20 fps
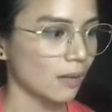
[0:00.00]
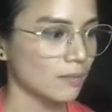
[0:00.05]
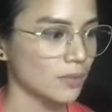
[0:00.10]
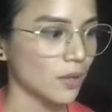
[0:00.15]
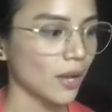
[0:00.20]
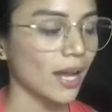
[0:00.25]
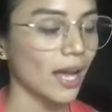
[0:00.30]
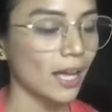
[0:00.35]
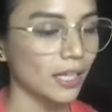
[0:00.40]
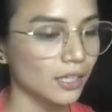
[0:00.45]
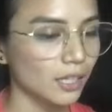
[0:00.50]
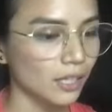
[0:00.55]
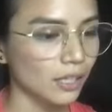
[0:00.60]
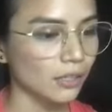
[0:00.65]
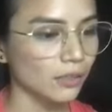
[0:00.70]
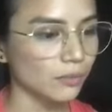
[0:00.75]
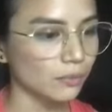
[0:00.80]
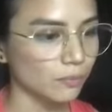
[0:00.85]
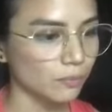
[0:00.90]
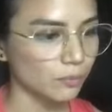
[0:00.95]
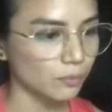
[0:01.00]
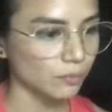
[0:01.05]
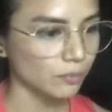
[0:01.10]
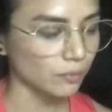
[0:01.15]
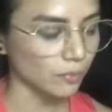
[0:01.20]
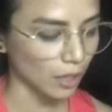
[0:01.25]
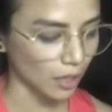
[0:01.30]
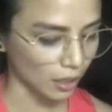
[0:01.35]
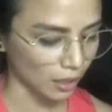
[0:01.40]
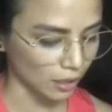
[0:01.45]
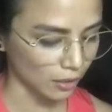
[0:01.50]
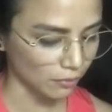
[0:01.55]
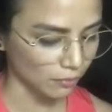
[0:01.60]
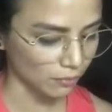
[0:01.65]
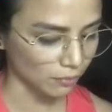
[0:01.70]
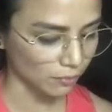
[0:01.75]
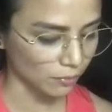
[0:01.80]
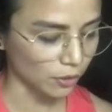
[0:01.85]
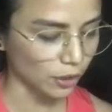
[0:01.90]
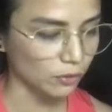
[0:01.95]
So I had a
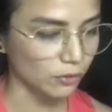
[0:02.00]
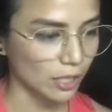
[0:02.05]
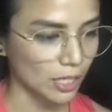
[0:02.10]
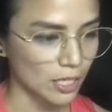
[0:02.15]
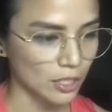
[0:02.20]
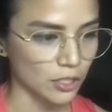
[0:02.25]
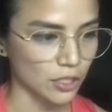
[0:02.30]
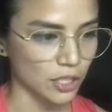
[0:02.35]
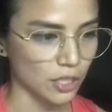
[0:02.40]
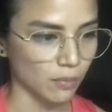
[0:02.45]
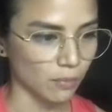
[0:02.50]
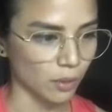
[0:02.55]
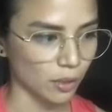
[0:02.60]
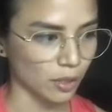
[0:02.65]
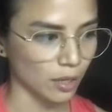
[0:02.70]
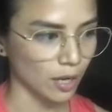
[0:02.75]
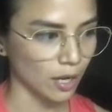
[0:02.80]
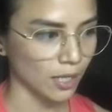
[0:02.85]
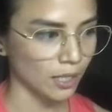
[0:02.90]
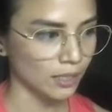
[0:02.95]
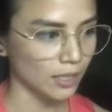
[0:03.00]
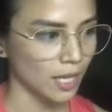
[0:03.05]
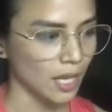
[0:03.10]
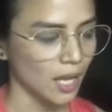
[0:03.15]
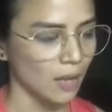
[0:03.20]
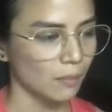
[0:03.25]
good relationship with God,